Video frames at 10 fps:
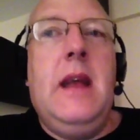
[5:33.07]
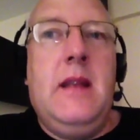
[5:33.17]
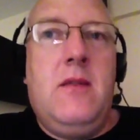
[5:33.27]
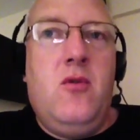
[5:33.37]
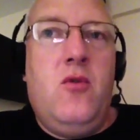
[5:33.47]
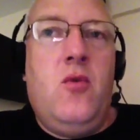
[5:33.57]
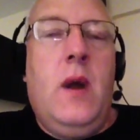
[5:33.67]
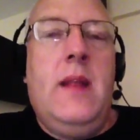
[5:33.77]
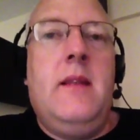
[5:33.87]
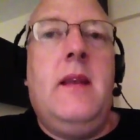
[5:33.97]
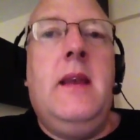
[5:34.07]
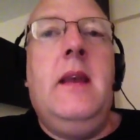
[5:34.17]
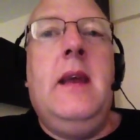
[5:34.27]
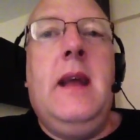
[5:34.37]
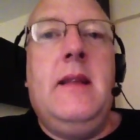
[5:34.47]
it's 2:20,
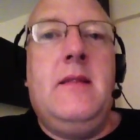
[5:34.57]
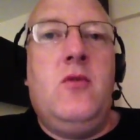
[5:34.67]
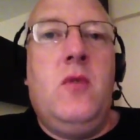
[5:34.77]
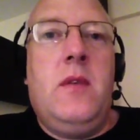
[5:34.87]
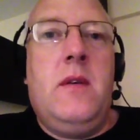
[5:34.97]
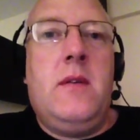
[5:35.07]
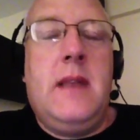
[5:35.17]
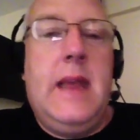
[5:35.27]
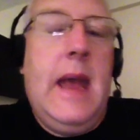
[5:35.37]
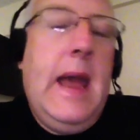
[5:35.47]
it's 2:30,